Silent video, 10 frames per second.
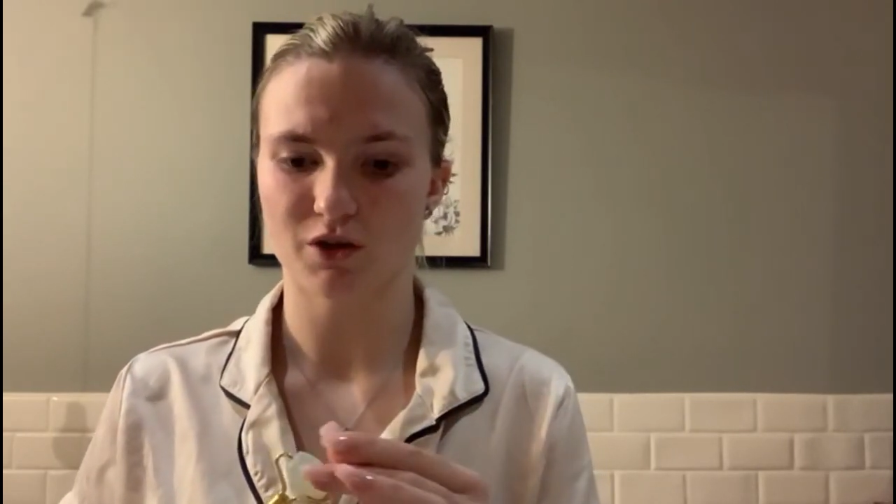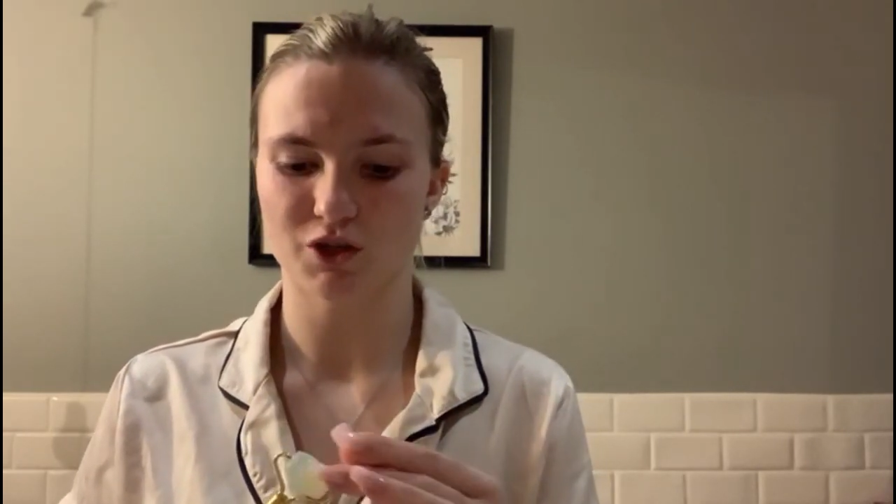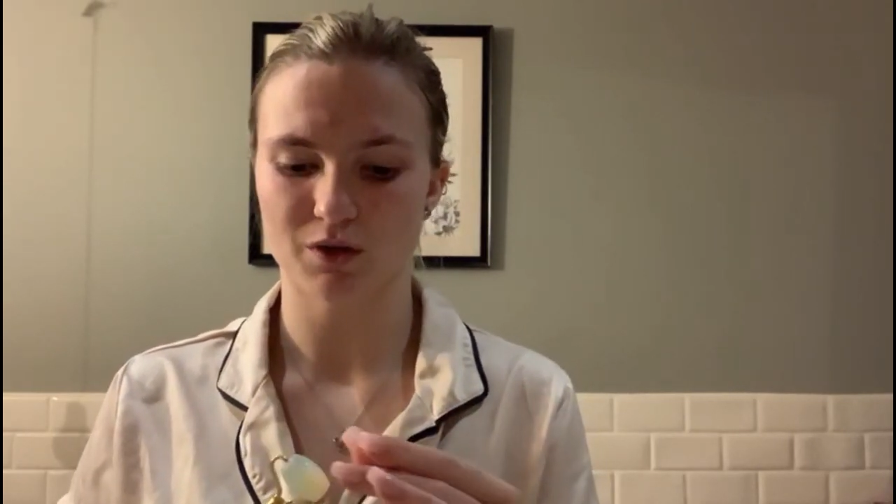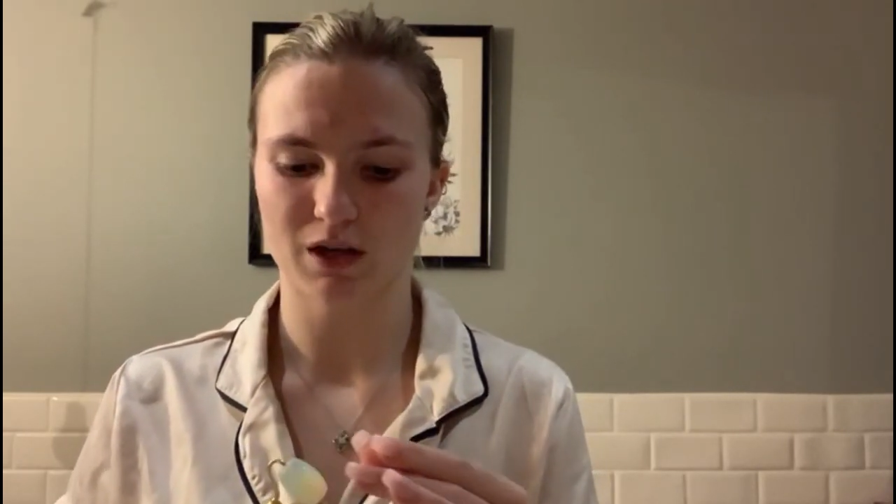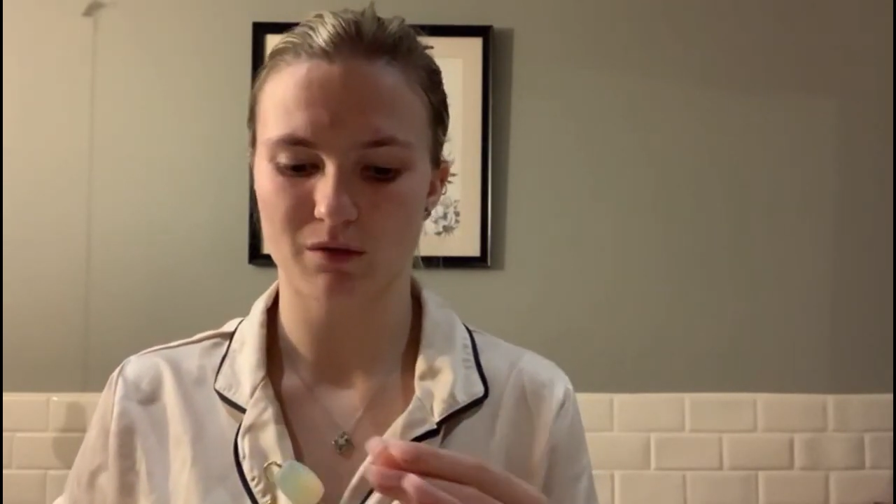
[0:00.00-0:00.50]
and
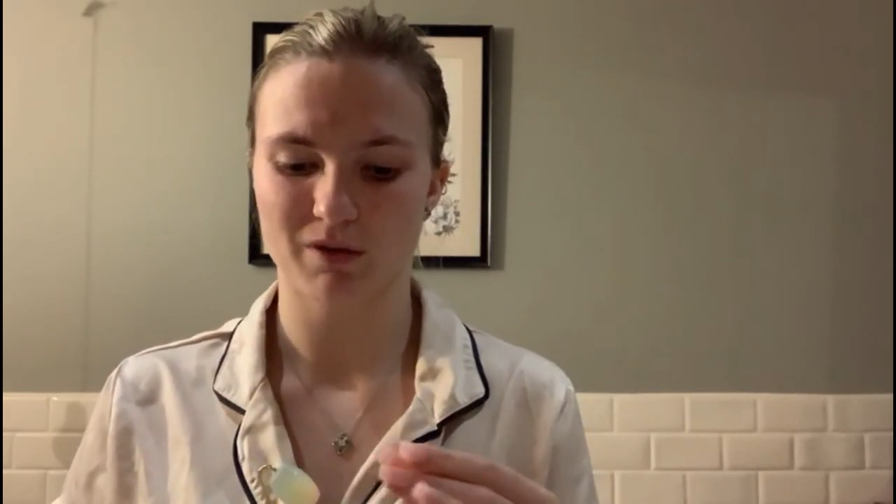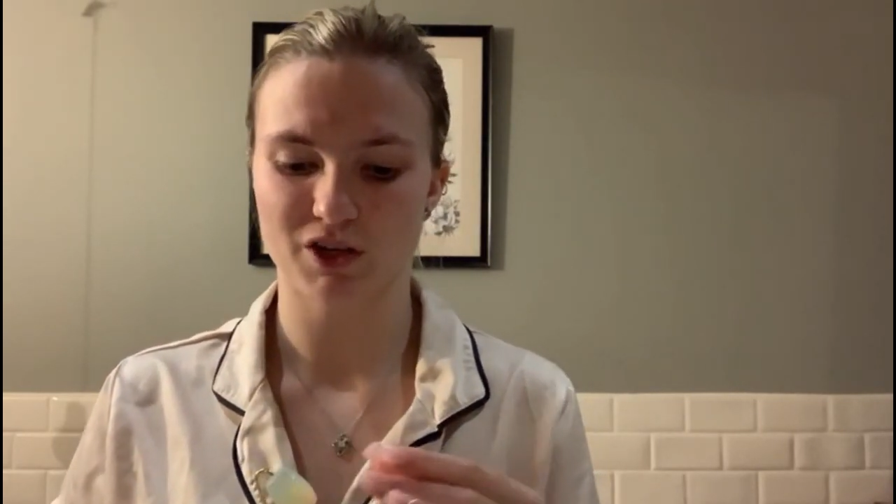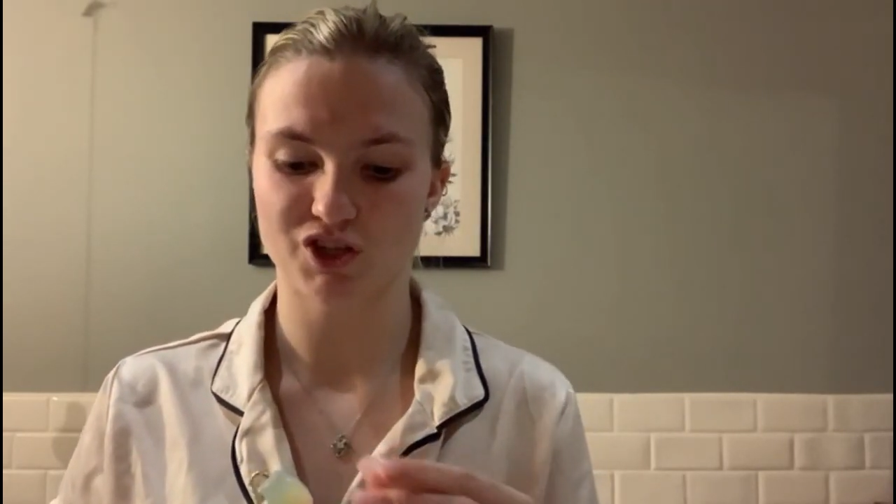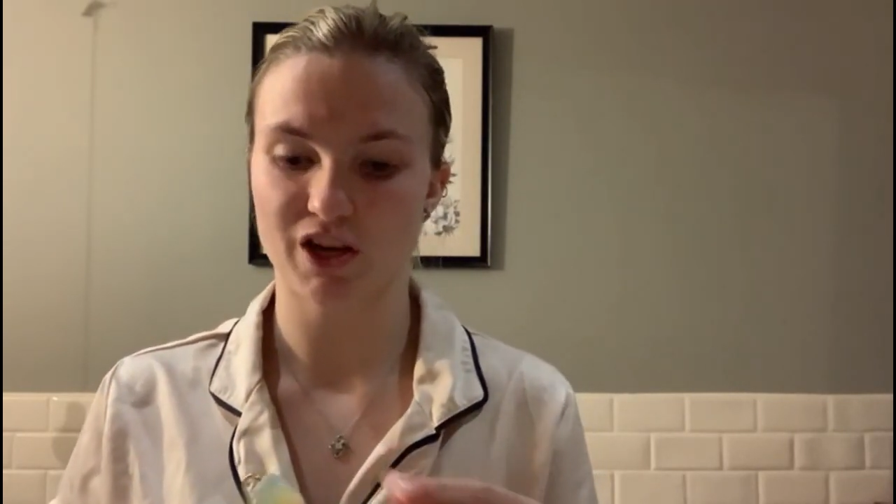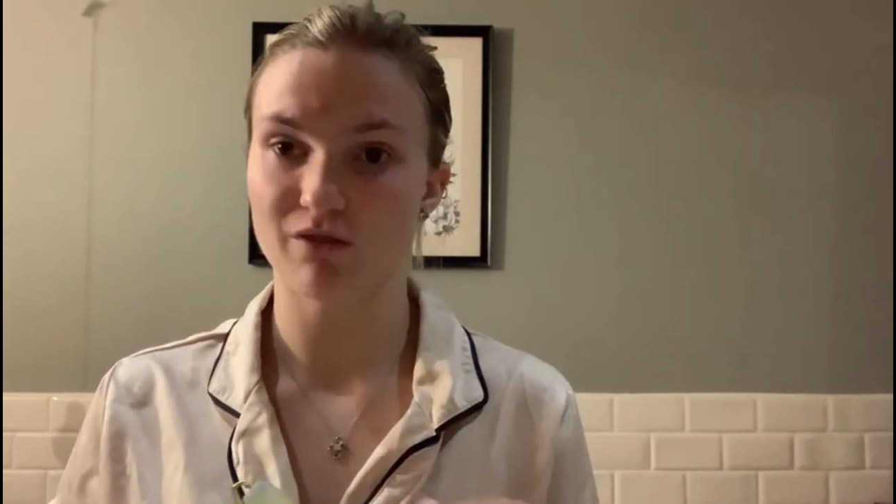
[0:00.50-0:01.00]
do a little bit
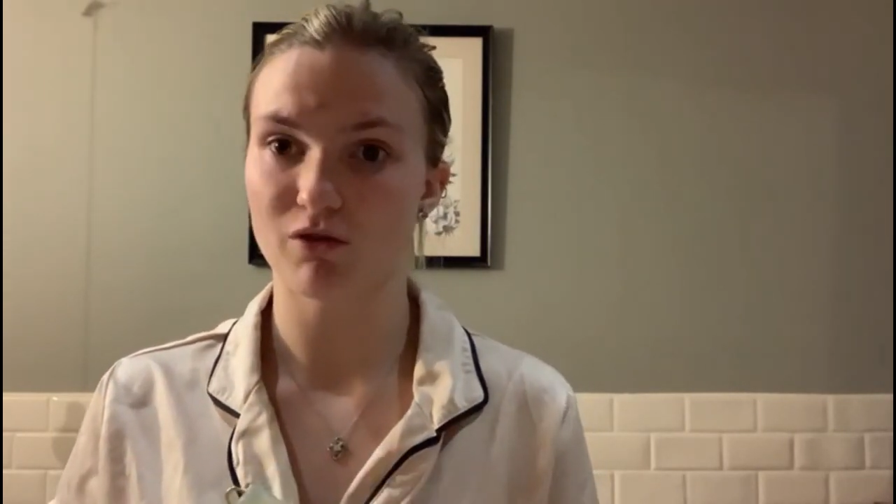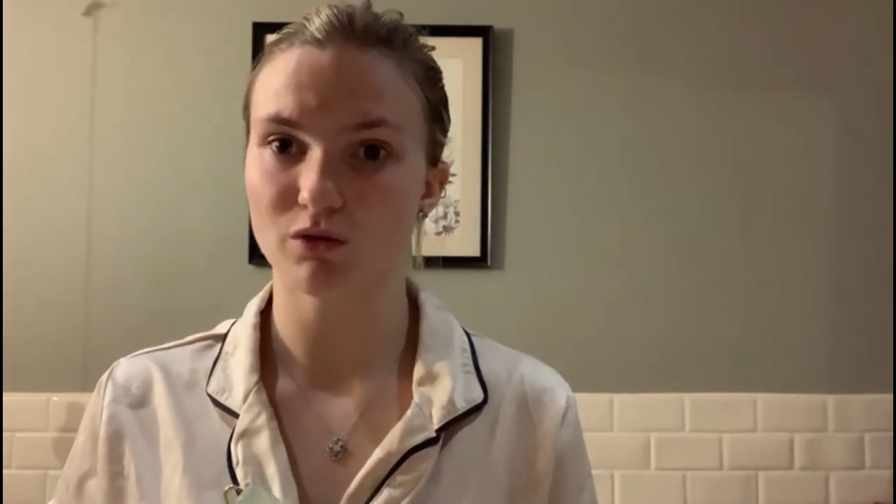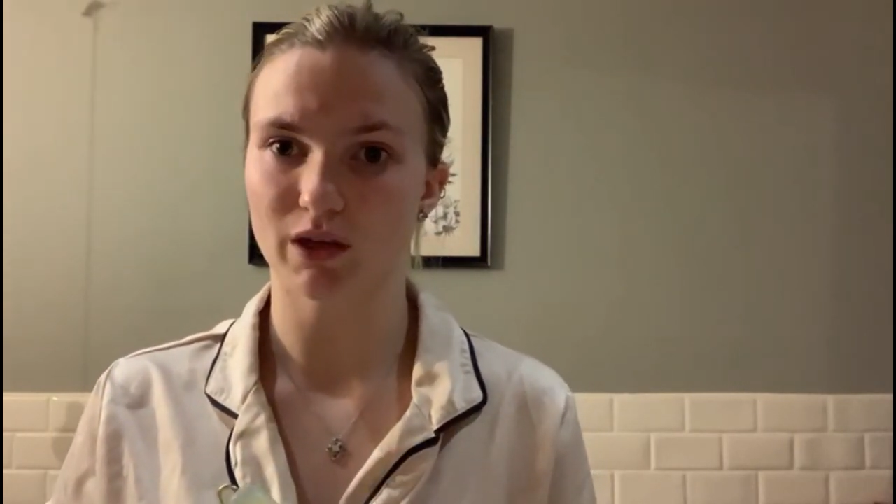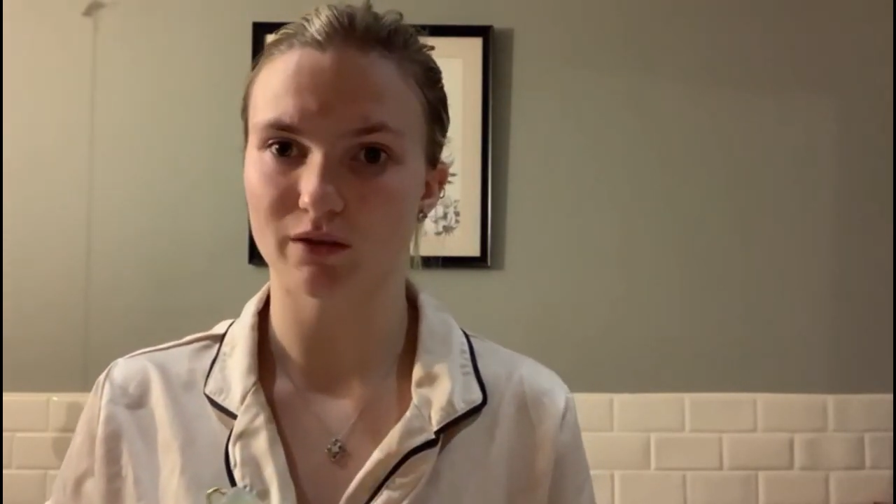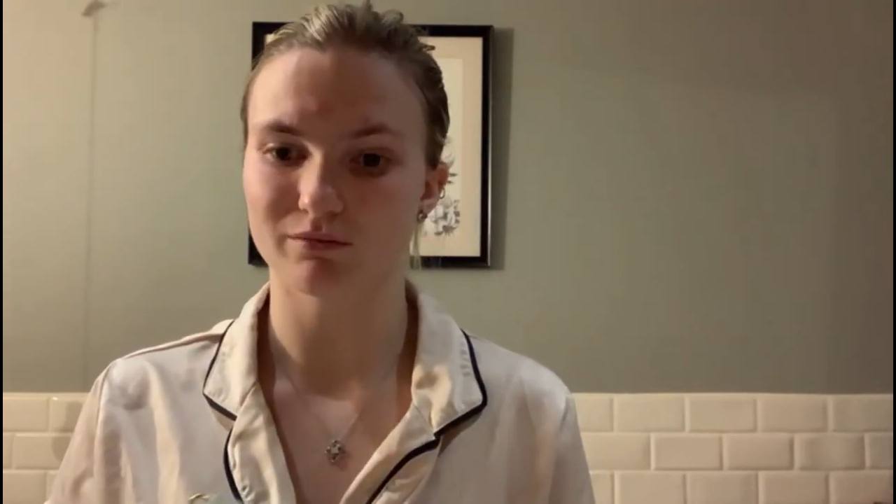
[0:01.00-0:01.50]
of jade
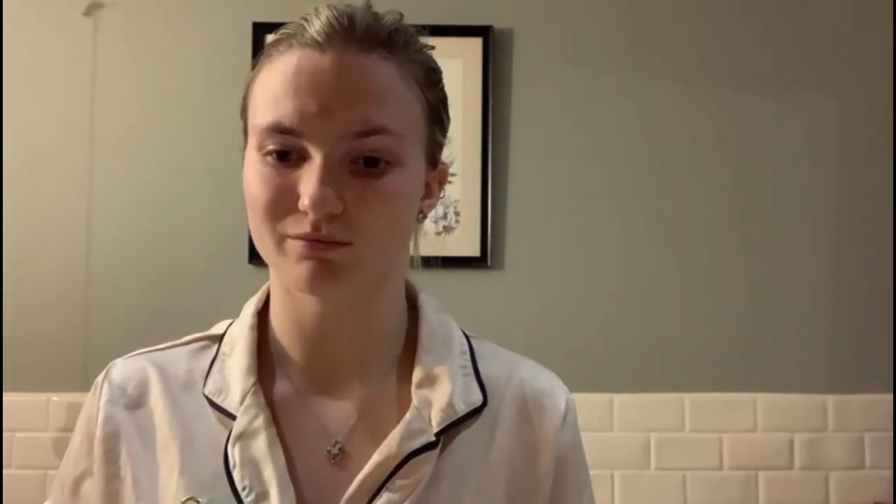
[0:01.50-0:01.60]
rolling.